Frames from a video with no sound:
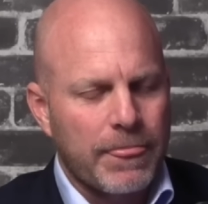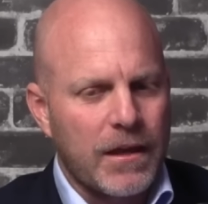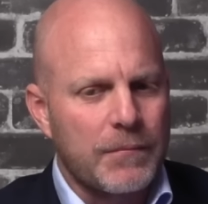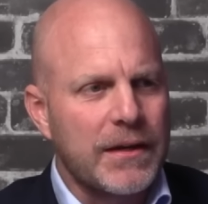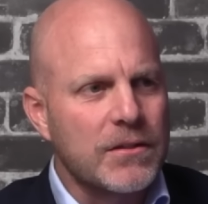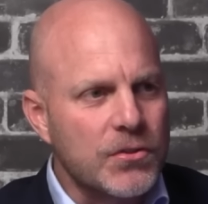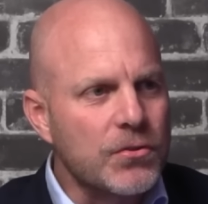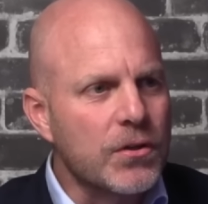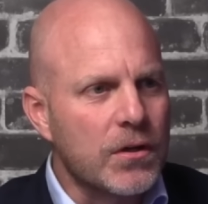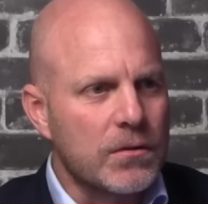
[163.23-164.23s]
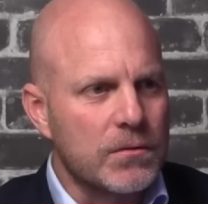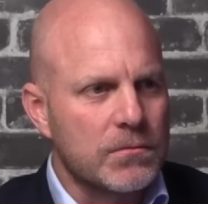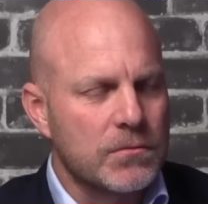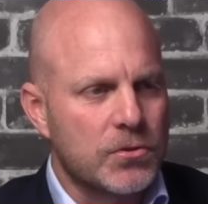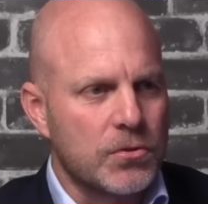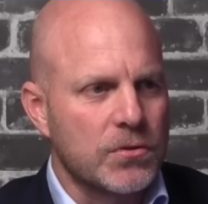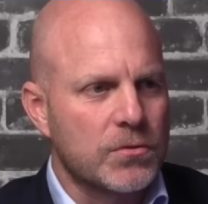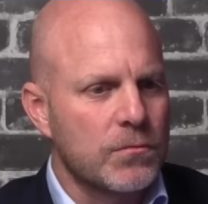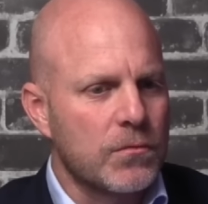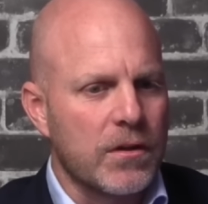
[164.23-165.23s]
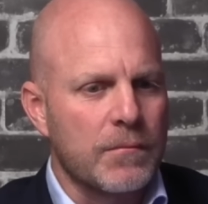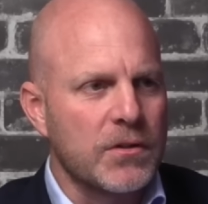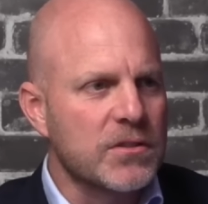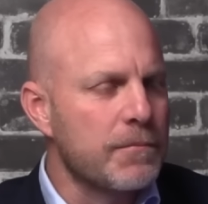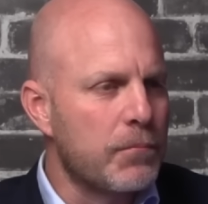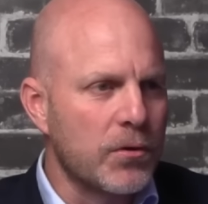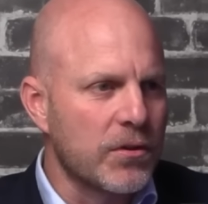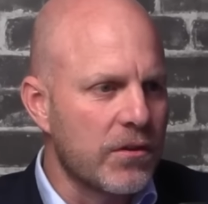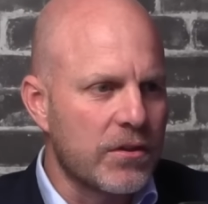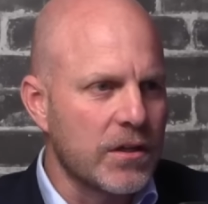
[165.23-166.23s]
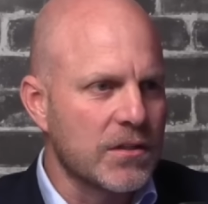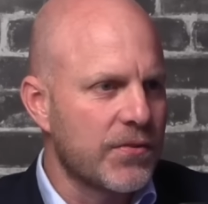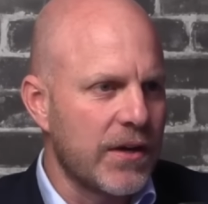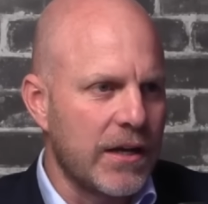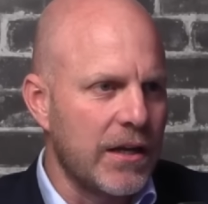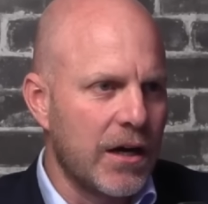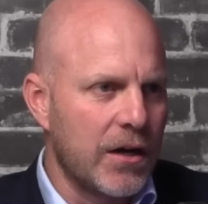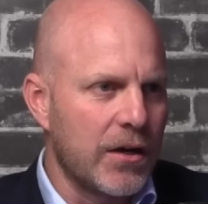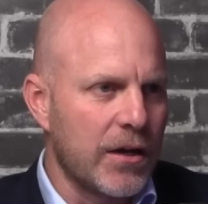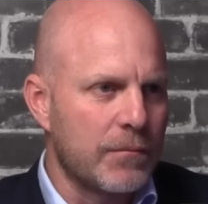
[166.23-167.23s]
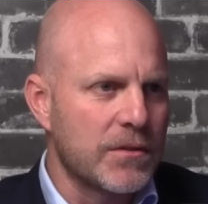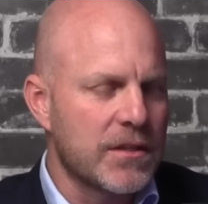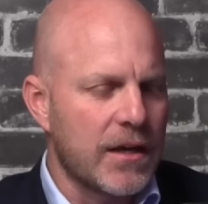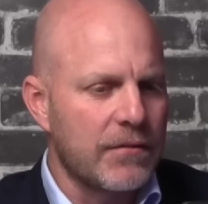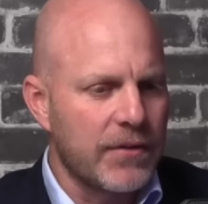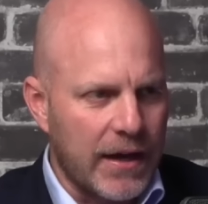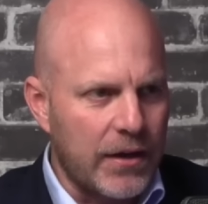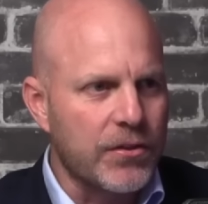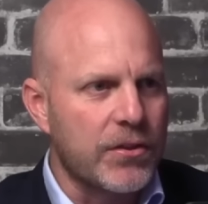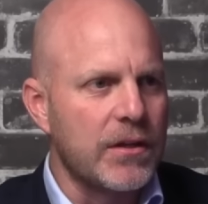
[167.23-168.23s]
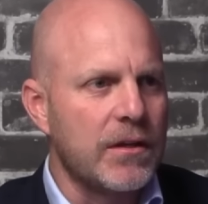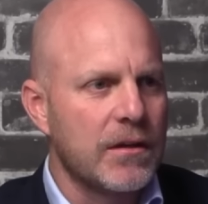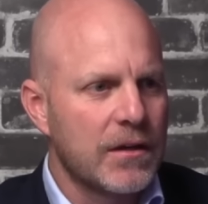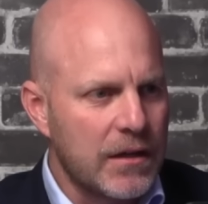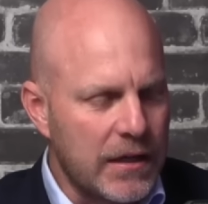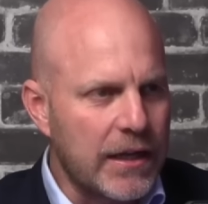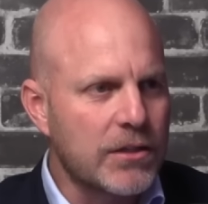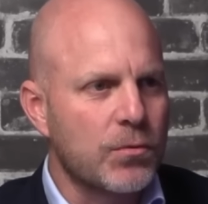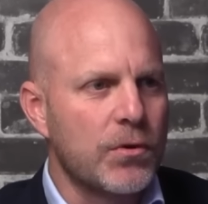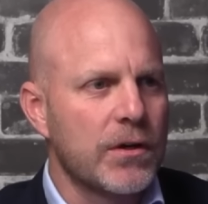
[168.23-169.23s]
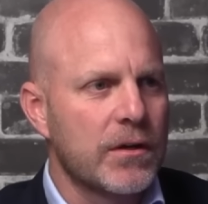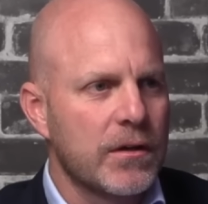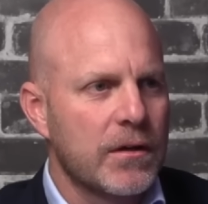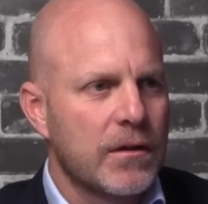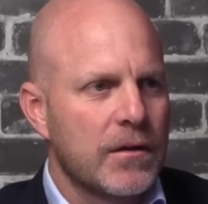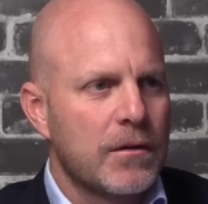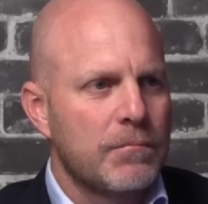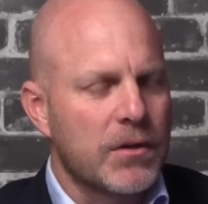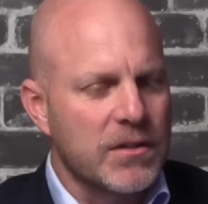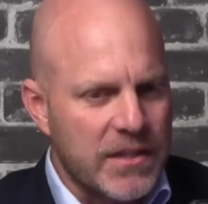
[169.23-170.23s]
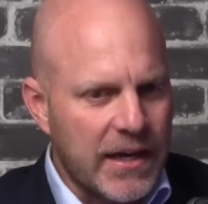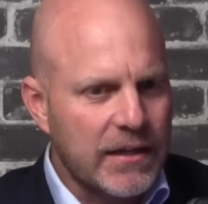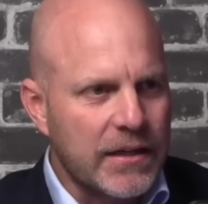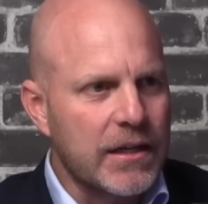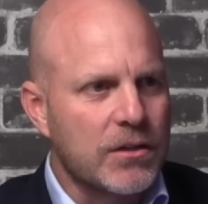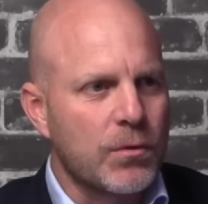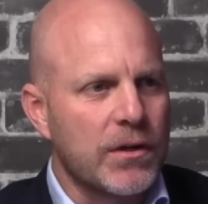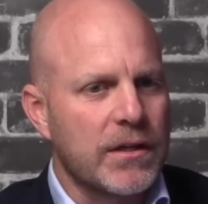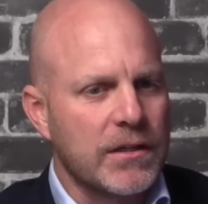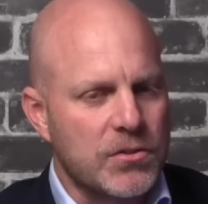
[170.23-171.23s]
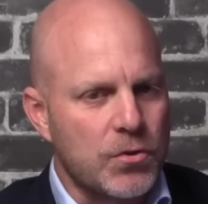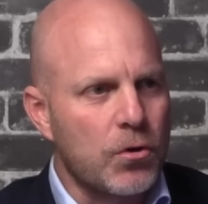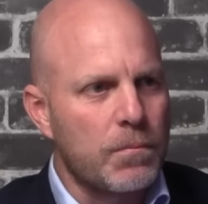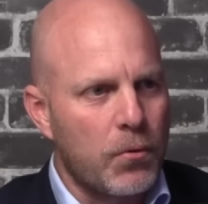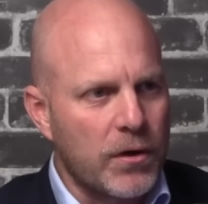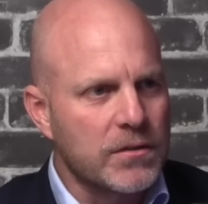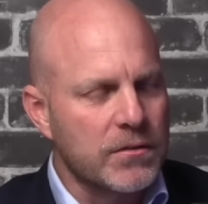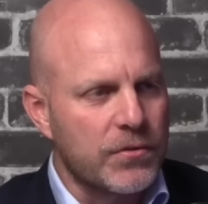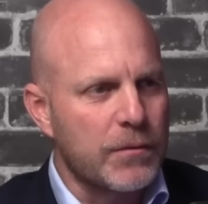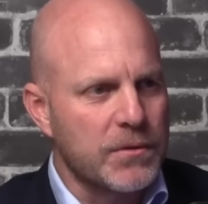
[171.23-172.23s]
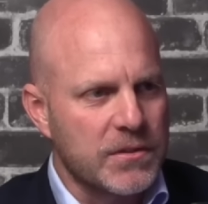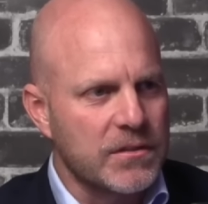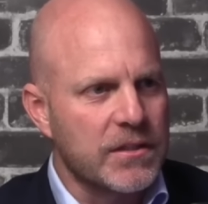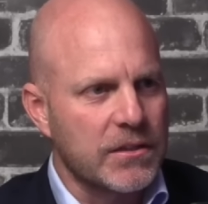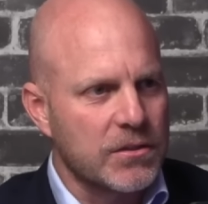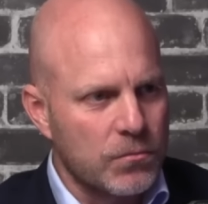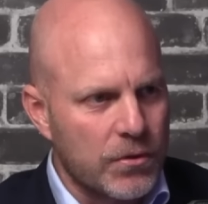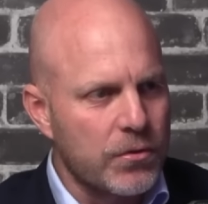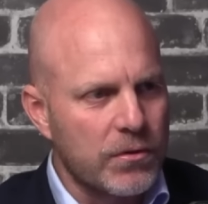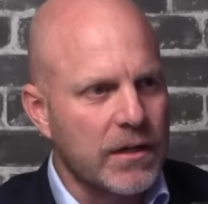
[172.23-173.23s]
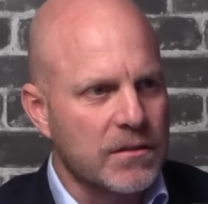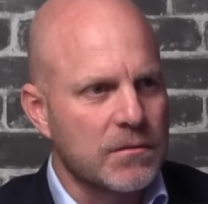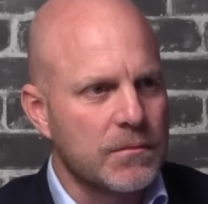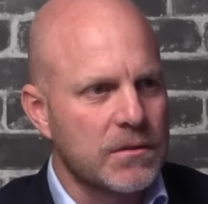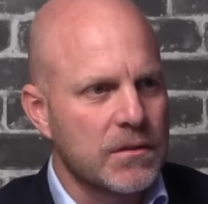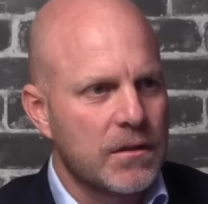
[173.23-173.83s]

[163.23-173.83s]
As you know, George, one of the most important things for any OEM is to have a healthy network, yes, because that network is your point of representation with your customers.